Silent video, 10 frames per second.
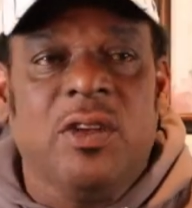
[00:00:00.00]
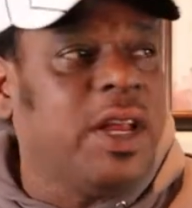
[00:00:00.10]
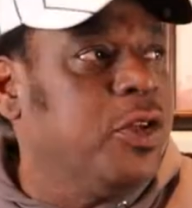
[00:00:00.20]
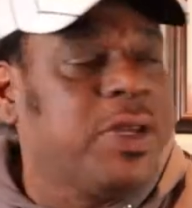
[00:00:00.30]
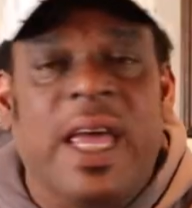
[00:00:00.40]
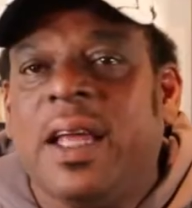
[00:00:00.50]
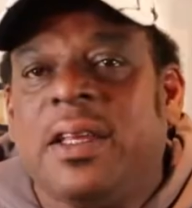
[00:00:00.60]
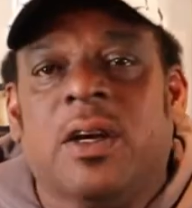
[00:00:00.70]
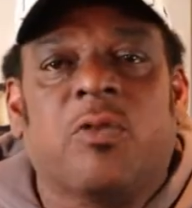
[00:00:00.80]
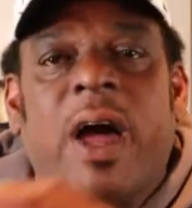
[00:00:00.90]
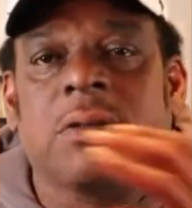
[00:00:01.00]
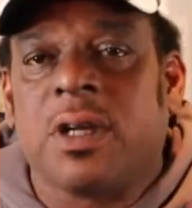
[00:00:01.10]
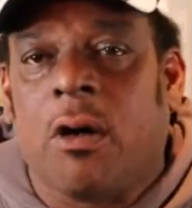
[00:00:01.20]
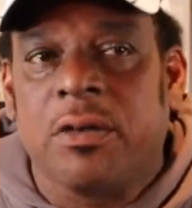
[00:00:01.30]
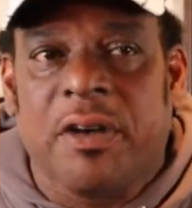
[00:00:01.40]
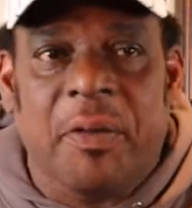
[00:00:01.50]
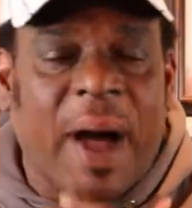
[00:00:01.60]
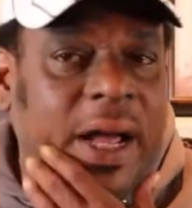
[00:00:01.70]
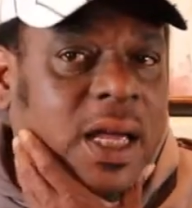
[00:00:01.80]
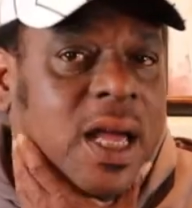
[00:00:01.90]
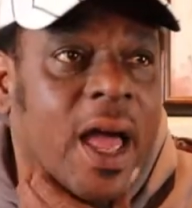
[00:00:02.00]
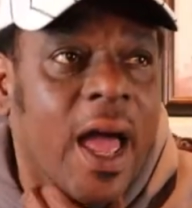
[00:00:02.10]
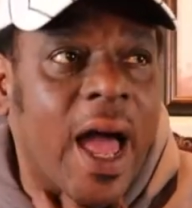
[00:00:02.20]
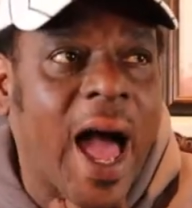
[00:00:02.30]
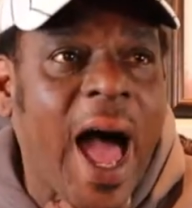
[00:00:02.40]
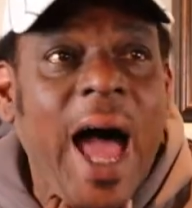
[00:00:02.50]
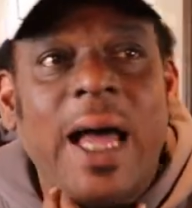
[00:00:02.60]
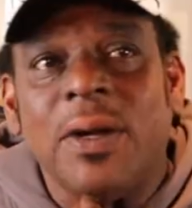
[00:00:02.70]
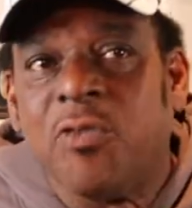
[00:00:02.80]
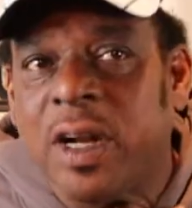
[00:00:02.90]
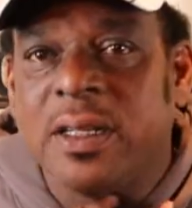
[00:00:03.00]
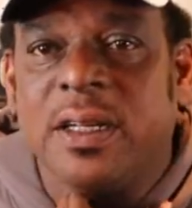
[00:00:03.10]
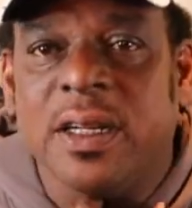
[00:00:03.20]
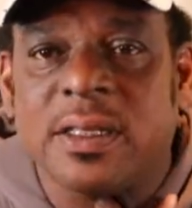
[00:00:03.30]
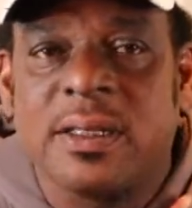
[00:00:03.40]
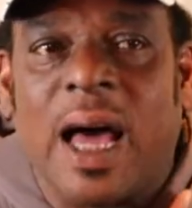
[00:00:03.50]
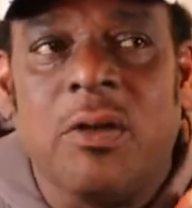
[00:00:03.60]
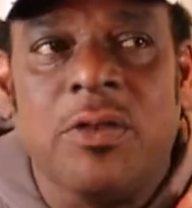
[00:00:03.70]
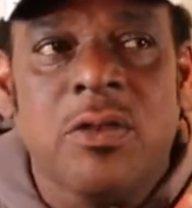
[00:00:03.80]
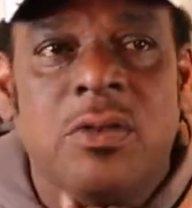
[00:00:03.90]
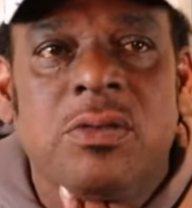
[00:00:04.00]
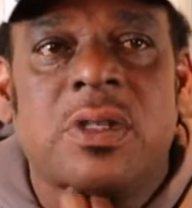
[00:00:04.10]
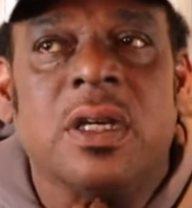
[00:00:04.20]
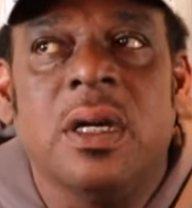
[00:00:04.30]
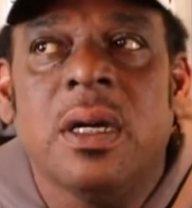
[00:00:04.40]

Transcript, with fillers: You you can't get around to all of them. I I run into this. I don't use.